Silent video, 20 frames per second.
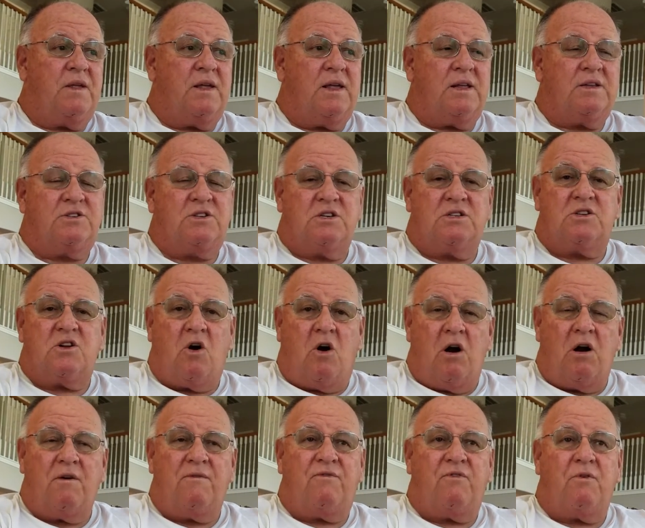it's just
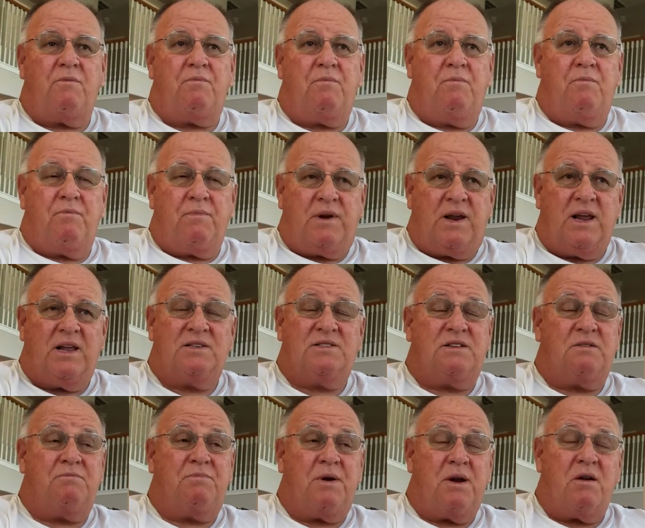hard for kids
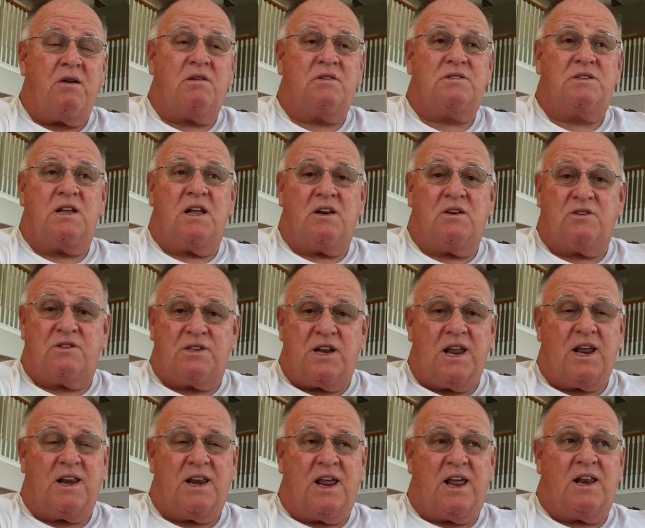and parents to
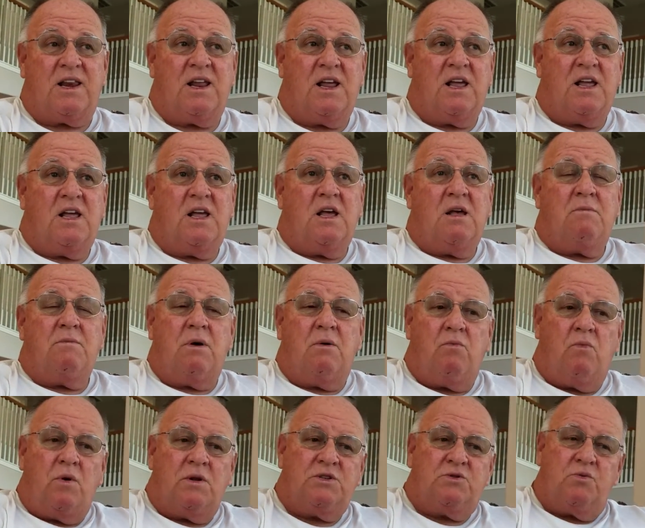understand that. But
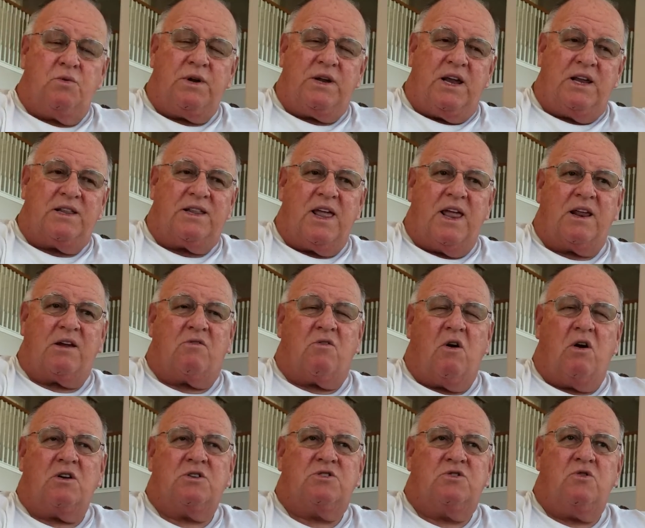once we get that
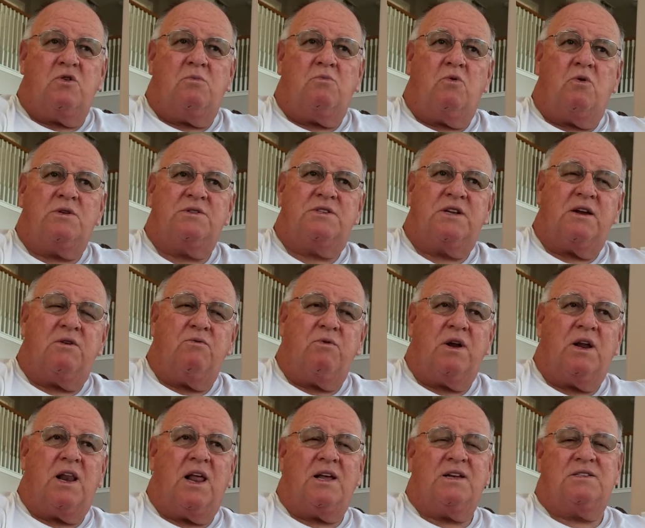across to them, once they
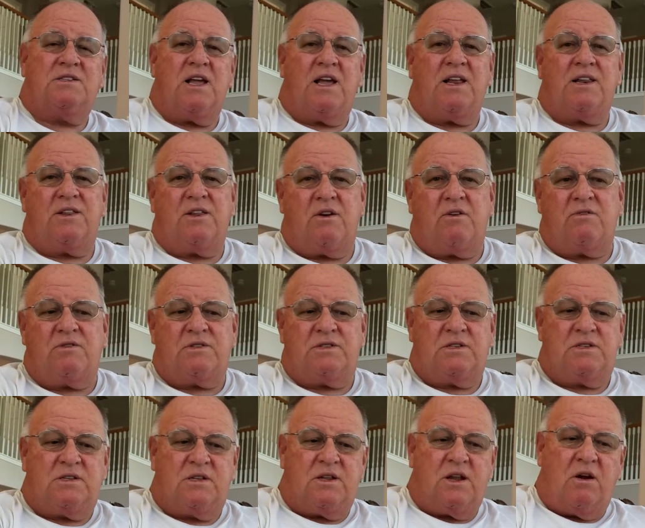realize that,
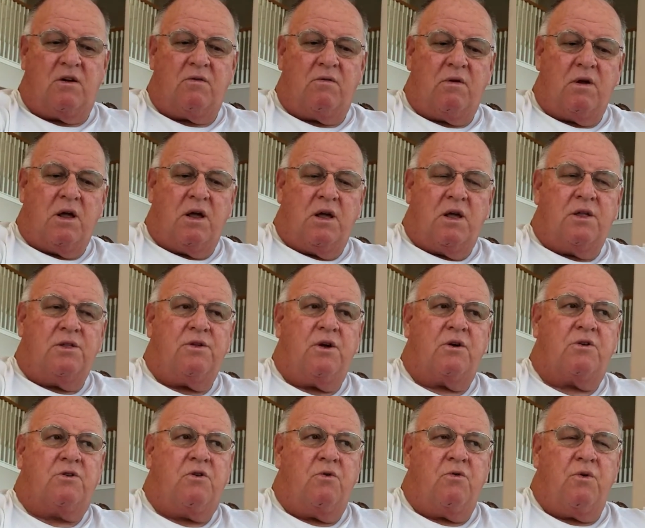their
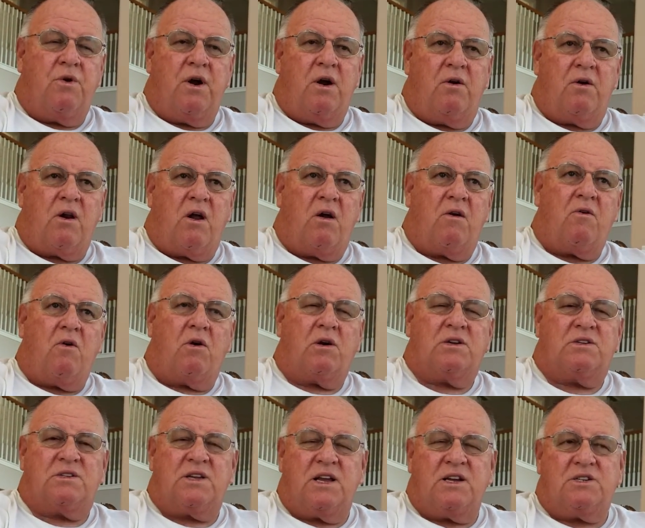career in our
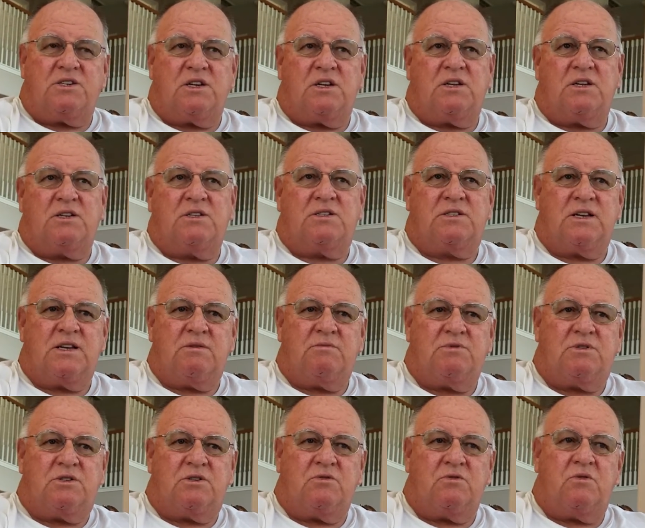organization
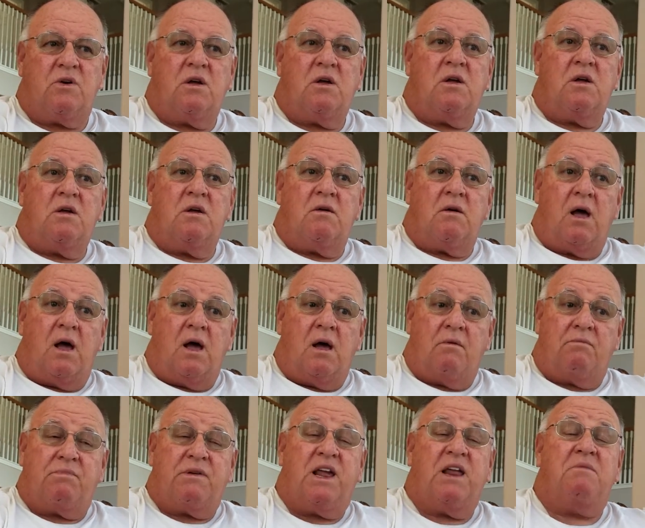seems to
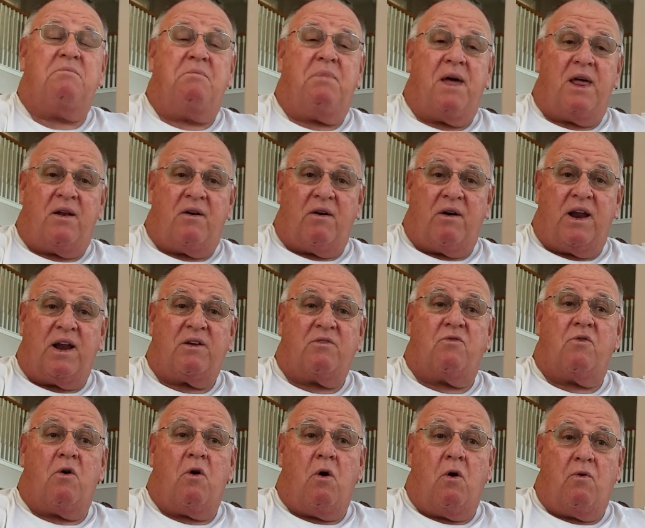get better and
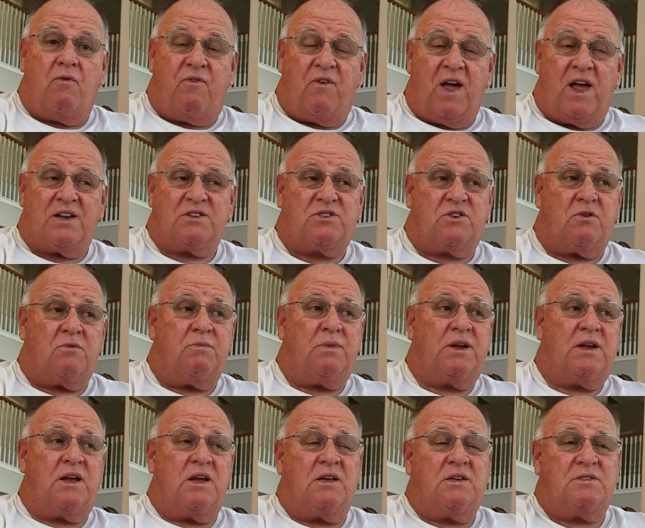grow faster
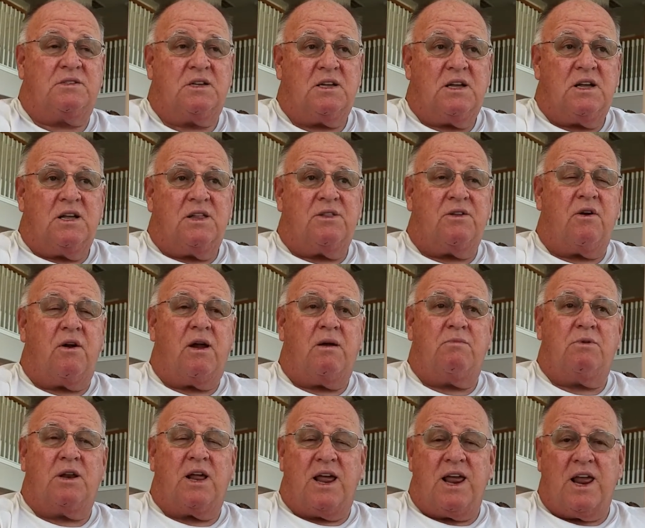because they're
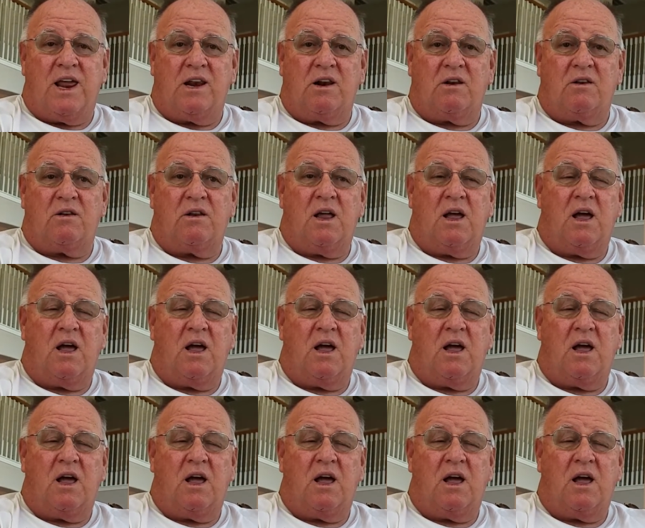able to handle